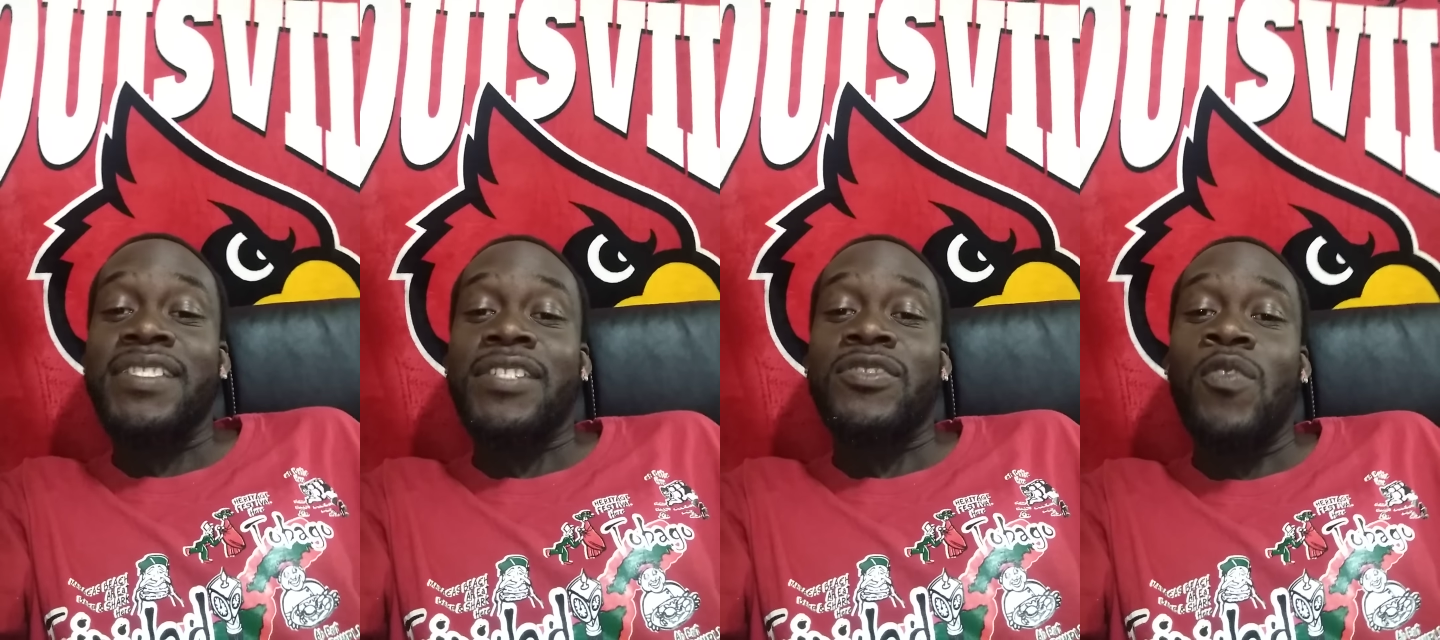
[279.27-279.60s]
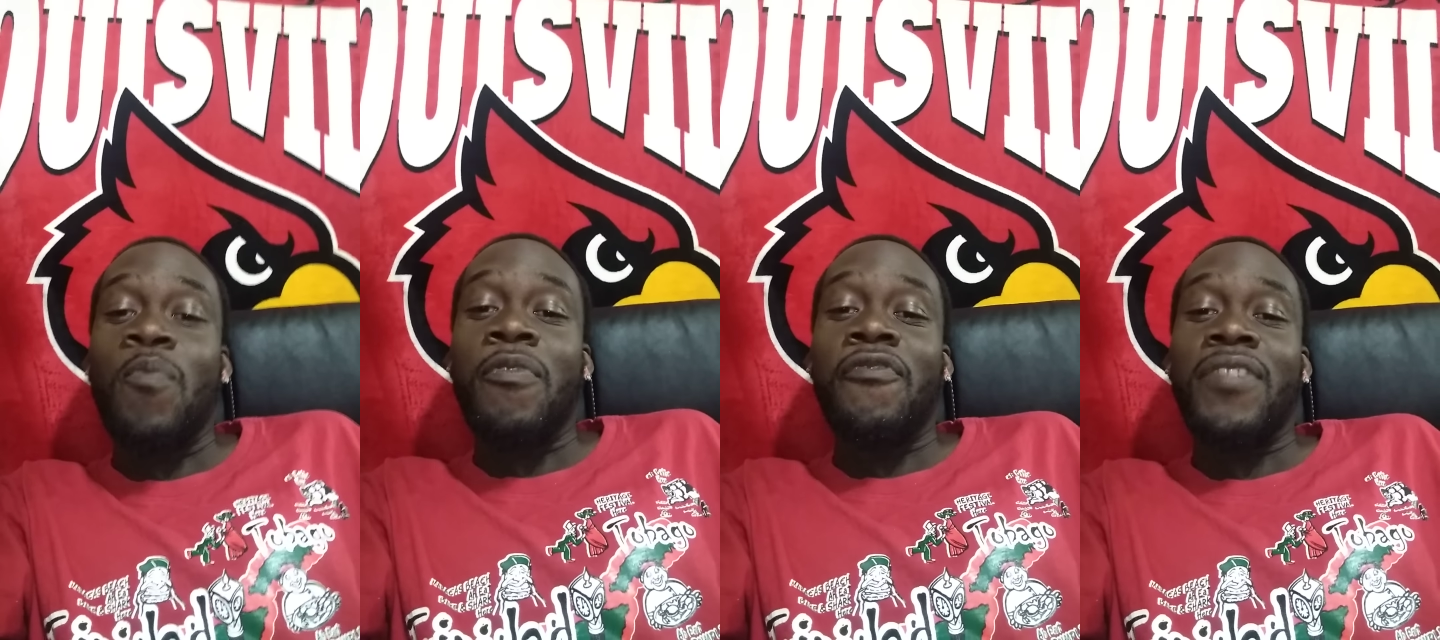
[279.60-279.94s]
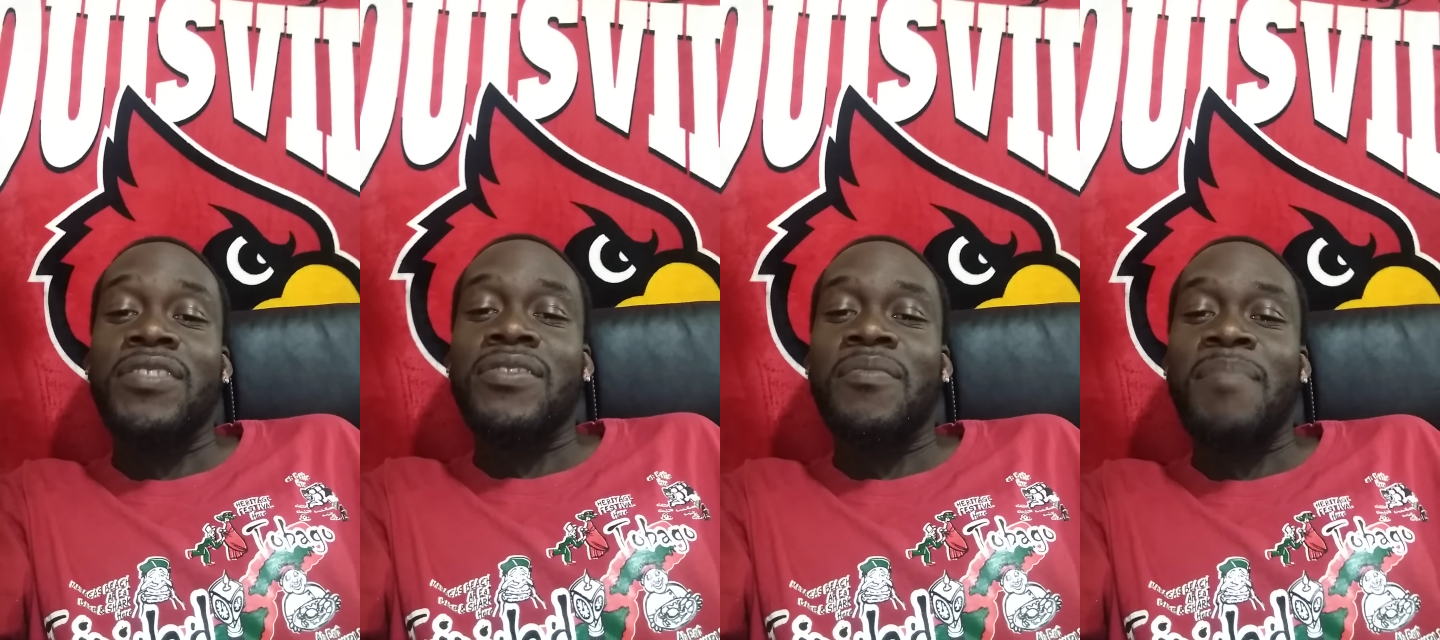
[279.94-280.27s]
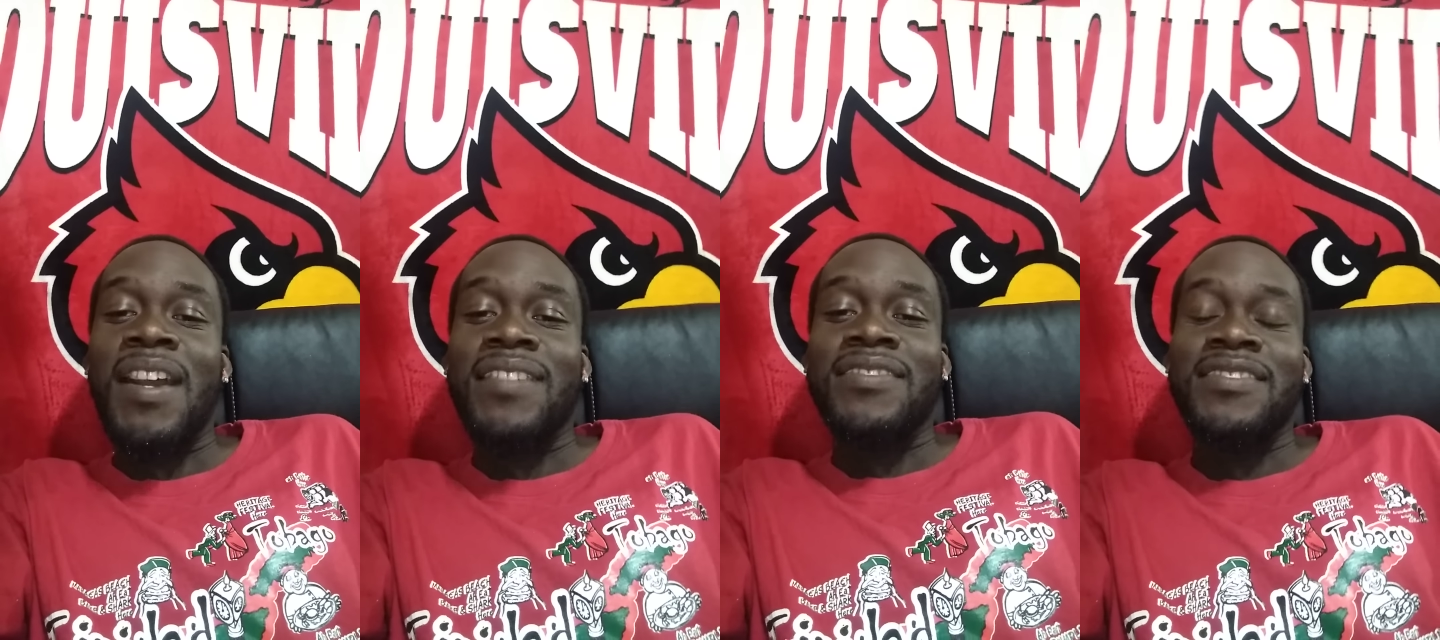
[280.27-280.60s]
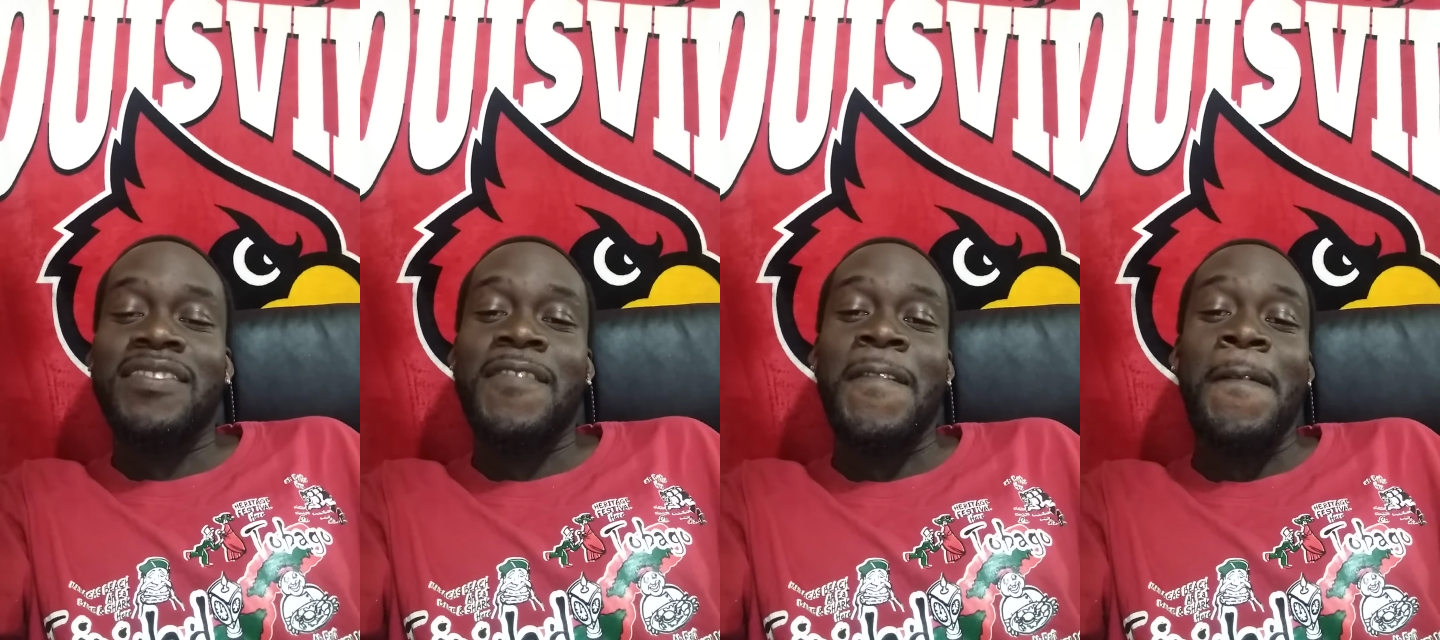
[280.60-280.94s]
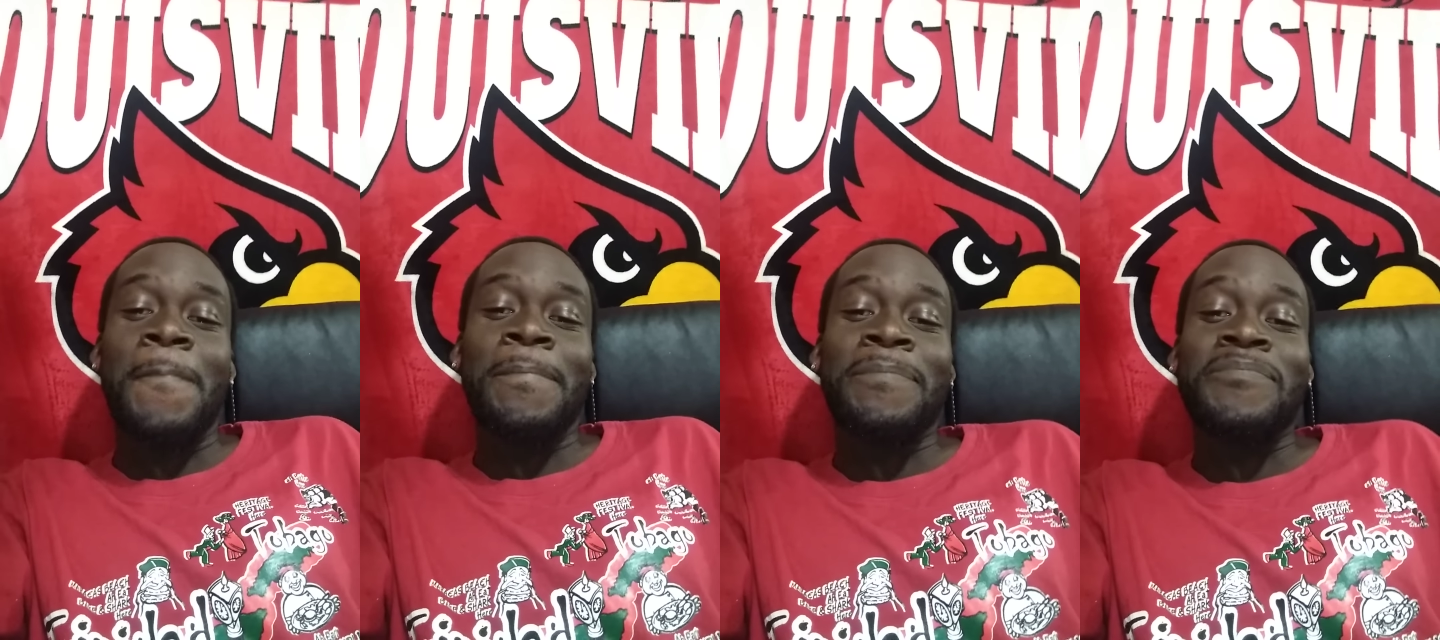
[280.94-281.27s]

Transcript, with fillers: are two professional boxers. though."